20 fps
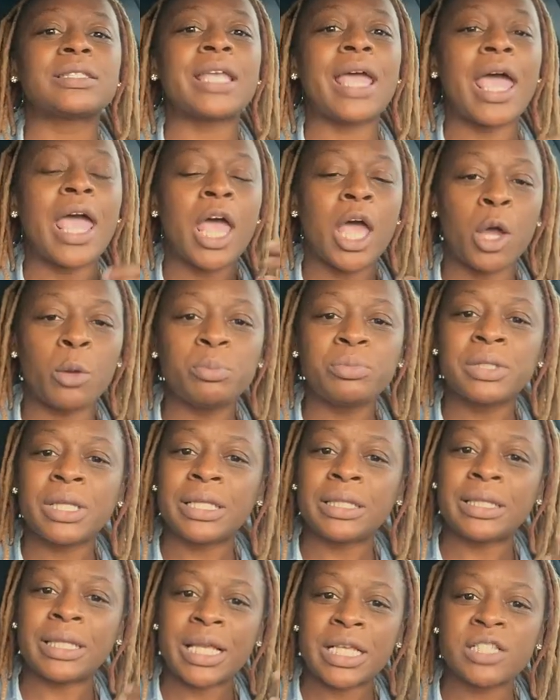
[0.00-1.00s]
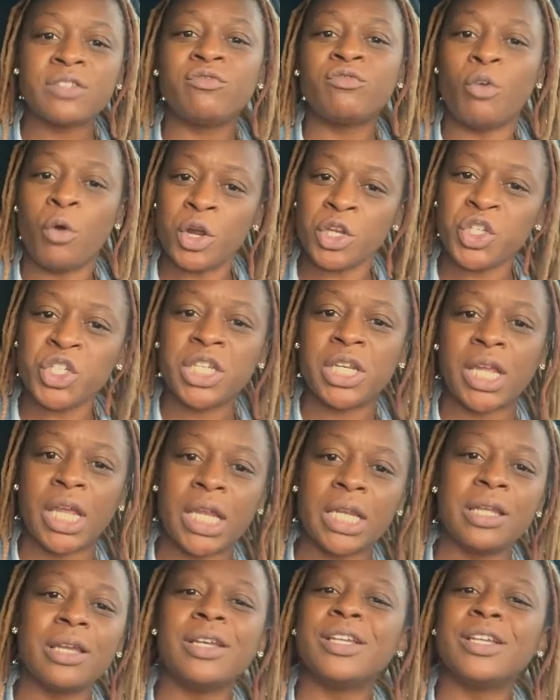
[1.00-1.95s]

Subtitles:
to help the less fortunate,